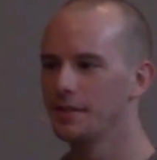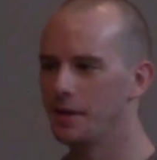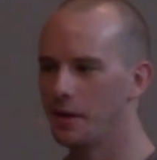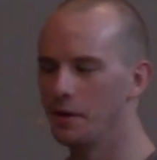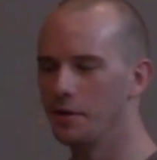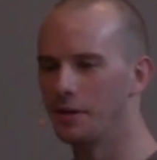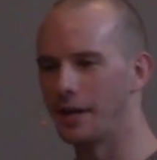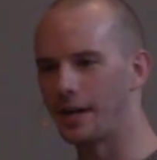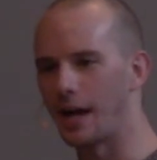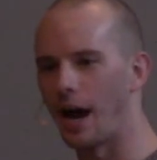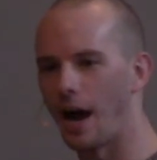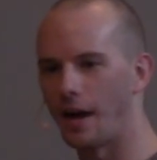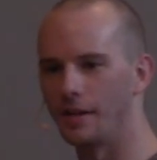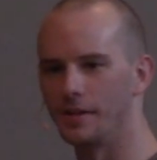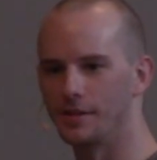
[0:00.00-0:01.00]
know that
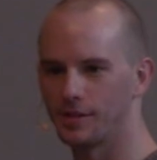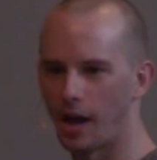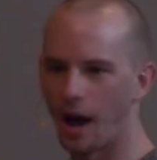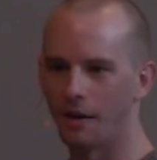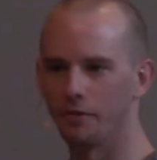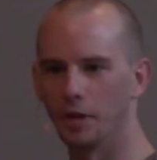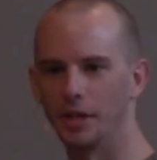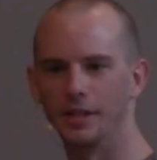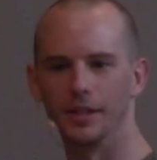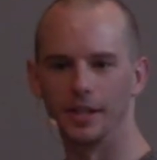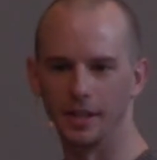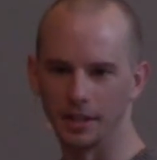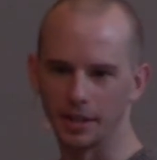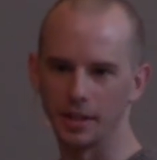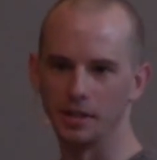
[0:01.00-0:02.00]
God is sovereign and
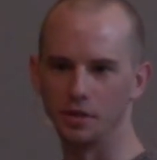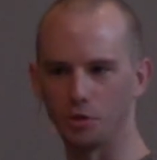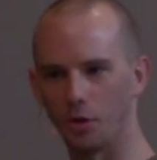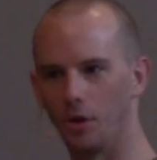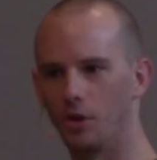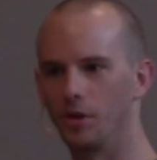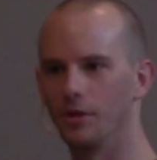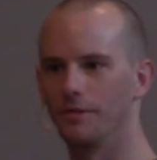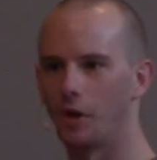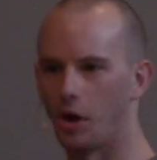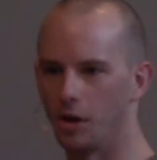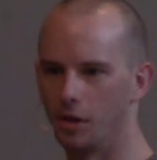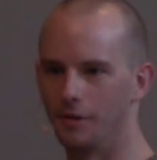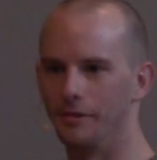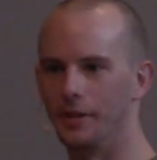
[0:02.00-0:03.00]
in control of
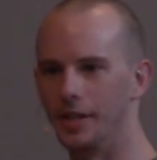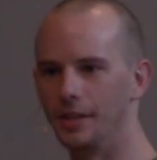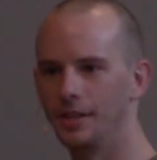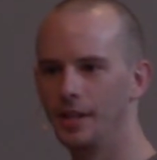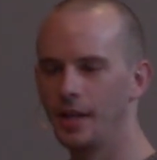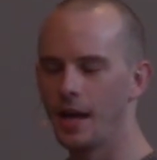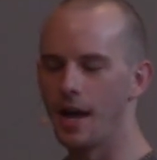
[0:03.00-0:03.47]
all of it,